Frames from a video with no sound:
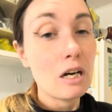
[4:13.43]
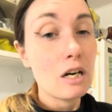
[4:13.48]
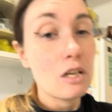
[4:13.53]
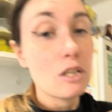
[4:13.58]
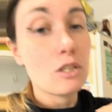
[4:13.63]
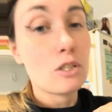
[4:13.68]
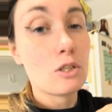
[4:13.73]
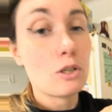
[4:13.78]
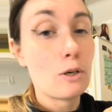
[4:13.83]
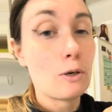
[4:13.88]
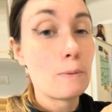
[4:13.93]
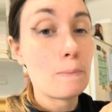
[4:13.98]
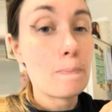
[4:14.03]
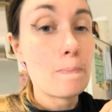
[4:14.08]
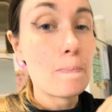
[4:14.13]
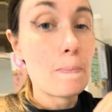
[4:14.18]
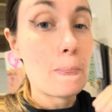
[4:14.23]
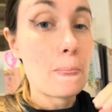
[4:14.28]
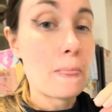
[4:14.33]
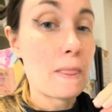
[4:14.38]
So
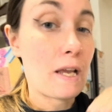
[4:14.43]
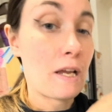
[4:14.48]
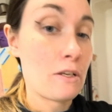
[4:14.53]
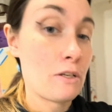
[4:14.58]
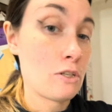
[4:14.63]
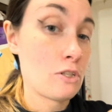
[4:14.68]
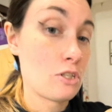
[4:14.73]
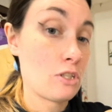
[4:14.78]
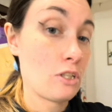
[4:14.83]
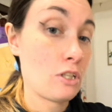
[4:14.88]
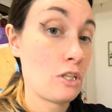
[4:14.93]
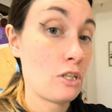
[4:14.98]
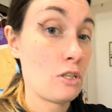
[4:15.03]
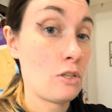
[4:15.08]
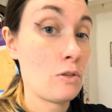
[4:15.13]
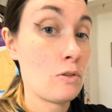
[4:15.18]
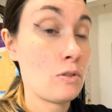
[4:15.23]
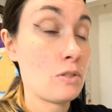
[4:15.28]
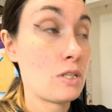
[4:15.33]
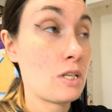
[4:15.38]
I usually
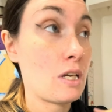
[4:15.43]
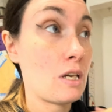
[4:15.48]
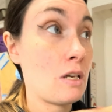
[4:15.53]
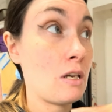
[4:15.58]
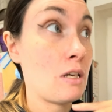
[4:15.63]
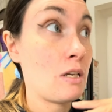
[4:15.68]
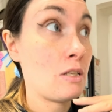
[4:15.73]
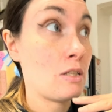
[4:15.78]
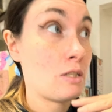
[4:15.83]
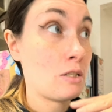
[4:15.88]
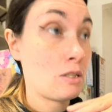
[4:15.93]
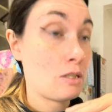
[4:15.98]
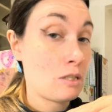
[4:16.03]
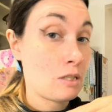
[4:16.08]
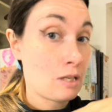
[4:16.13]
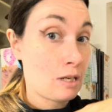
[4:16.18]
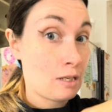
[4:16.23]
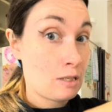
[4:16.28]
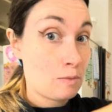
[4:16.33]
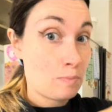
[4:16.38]
use a
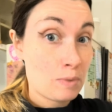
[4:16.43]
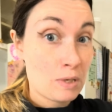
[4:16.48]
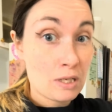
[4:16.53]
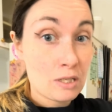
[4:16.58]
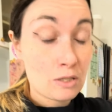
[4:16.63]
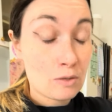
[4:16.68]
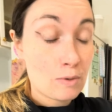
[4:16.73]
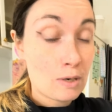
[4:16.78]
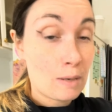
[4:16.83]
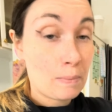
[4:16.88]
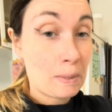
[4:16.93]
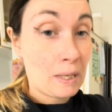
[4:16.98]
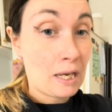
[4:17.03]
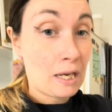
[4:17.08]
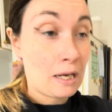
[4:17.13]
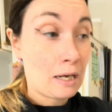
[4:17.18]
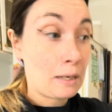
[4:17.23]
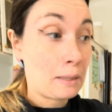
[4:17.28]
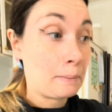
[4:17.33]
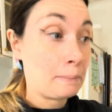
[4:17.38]
nice big square
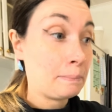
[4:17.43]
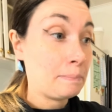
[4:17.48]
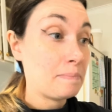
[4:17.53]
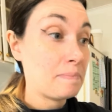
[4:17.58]
pan,